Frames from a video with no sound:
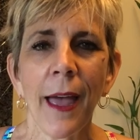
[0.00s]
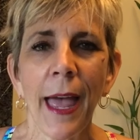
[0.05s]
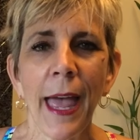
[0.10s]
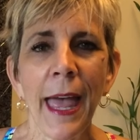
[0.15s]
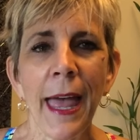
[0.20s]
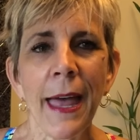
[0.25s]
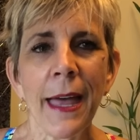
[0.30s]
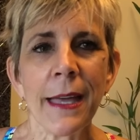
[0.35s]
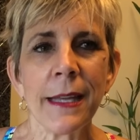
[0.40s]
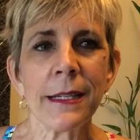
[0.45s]

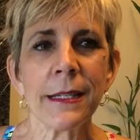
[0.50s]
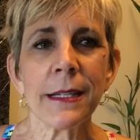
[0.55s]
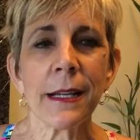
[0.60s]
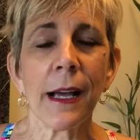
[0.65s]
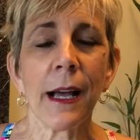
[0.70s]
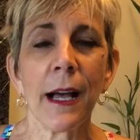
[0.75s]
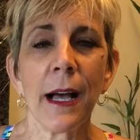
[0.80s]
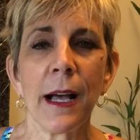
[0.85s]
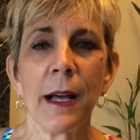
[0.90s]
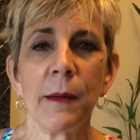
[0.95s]
and
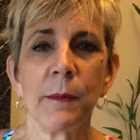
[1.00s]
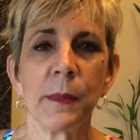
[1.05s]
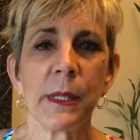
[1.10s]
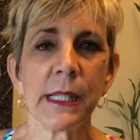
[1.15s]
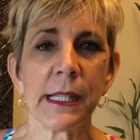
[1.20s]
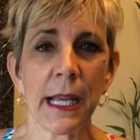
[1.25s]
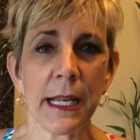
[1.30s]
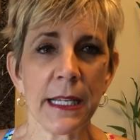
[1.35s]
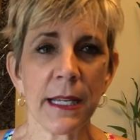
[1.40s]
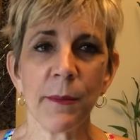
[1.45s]

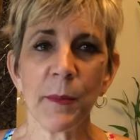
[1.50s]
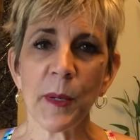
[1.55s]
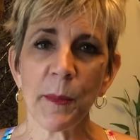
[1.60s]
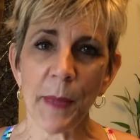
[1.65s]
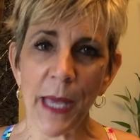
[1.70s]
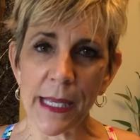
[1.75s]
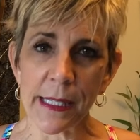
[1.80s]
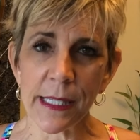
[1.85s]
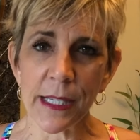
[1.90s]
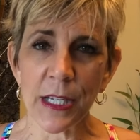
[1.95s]
send him a
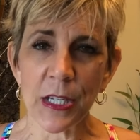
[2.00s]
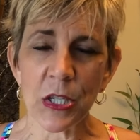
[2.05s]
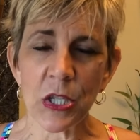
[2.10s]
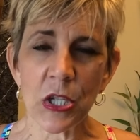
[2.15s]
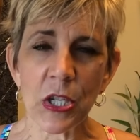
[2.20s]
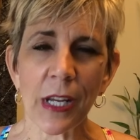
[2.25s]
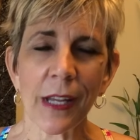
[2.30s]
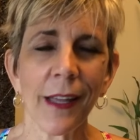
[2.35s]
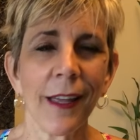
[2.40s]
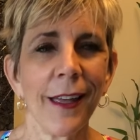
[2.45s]

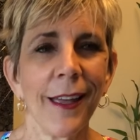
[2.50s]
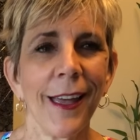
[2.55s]
message.